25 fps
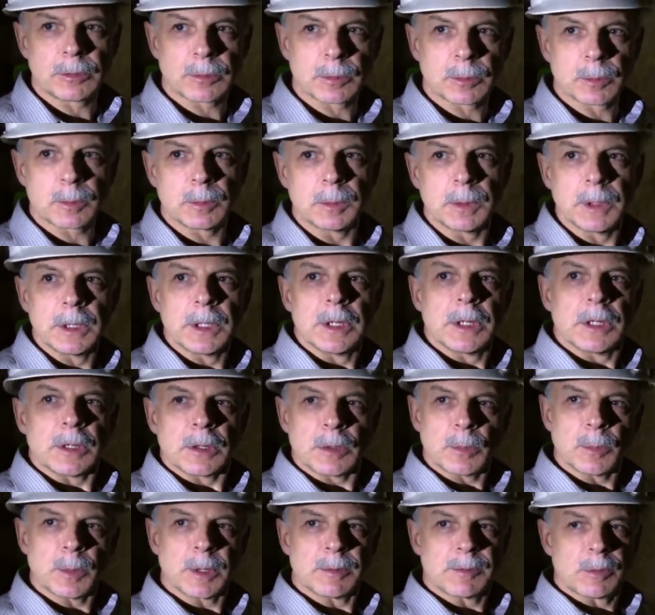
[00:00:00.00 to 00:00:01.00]
to
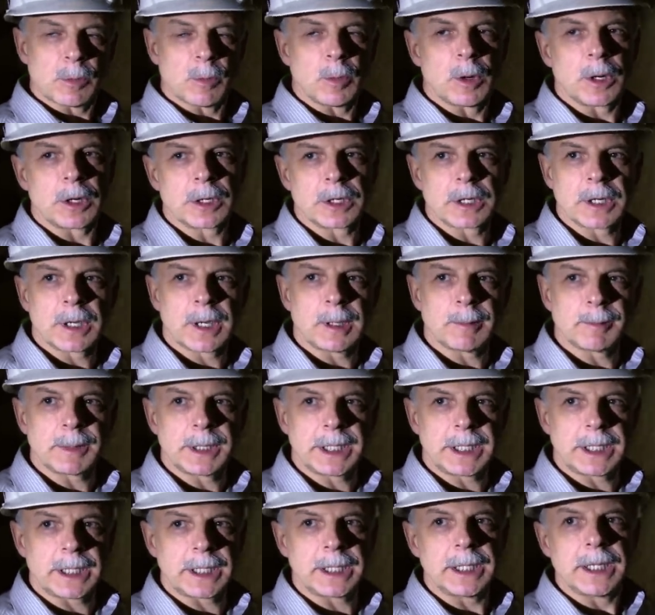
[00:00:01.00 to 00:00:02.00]
the river water
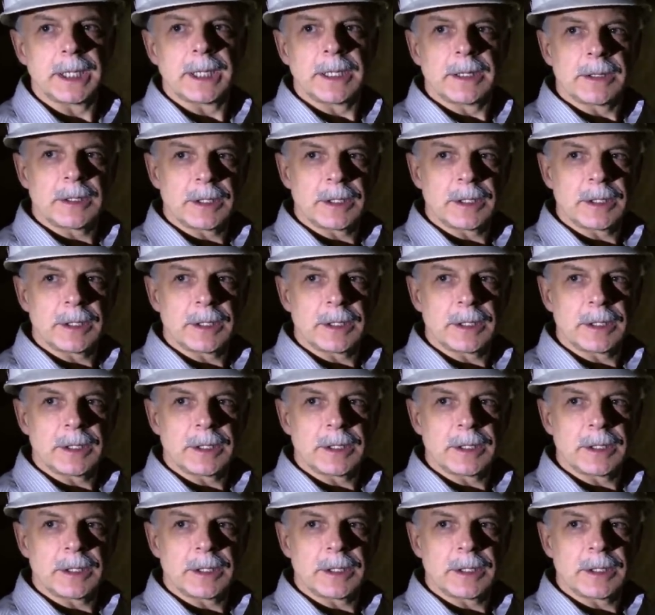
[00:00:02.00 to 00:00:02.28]
coming in,